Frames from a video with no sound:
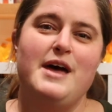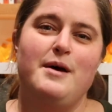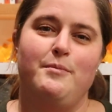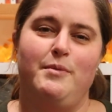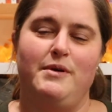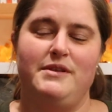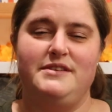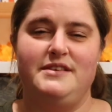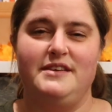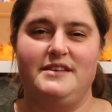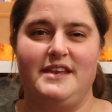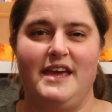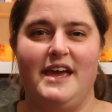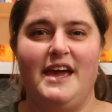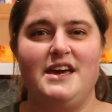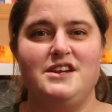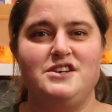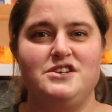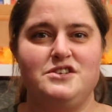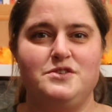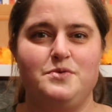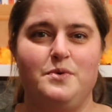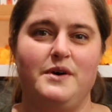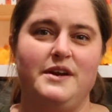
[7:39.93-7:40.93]
But today I
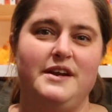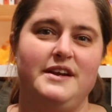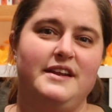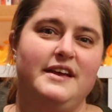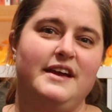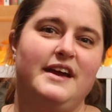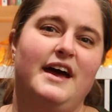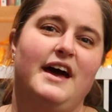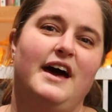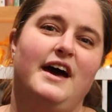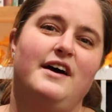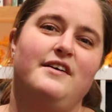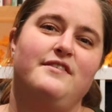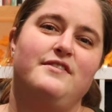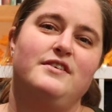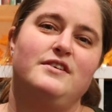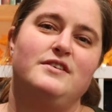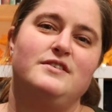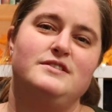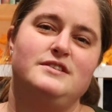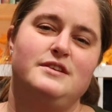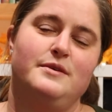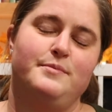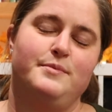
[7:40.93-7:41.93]
just wanted to
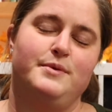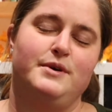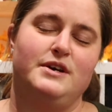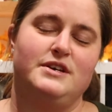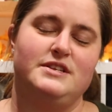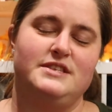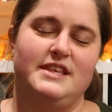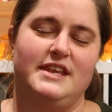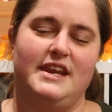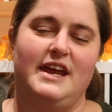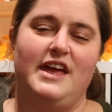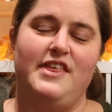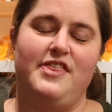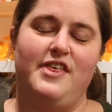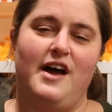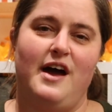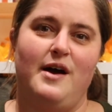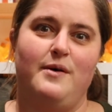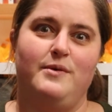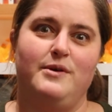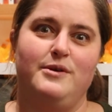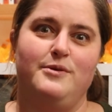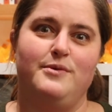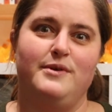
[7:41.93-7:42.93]
cover some books that I
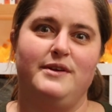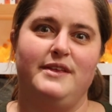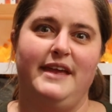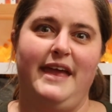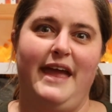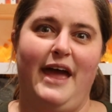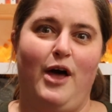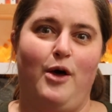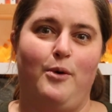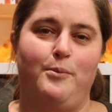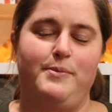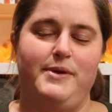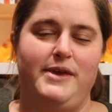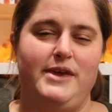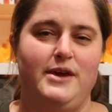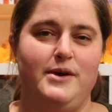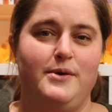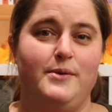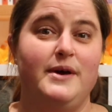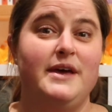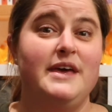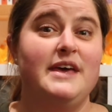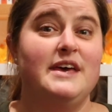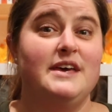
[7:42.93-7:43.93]
thought would really help
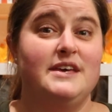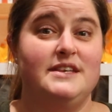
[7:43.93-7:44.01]
you